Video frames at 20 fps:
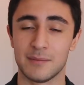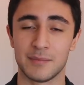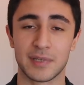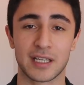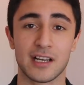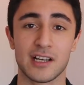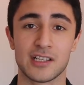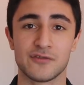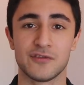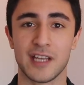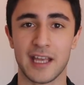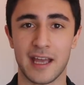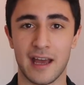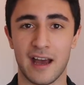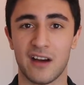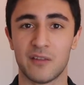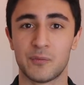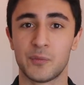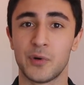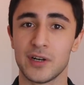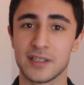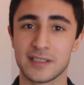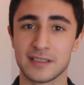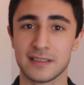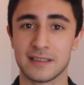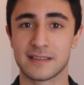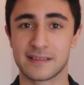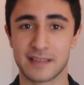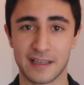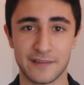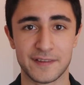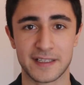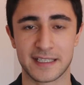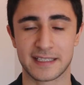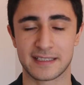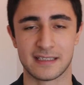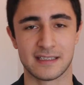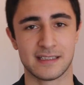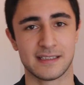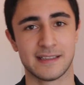because we have personal
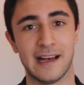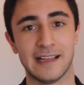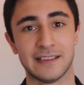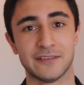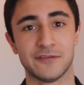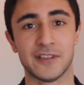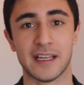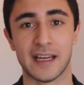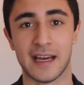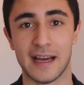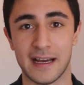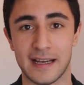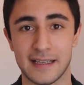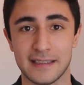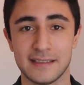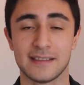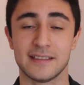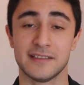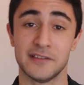suffixes that we add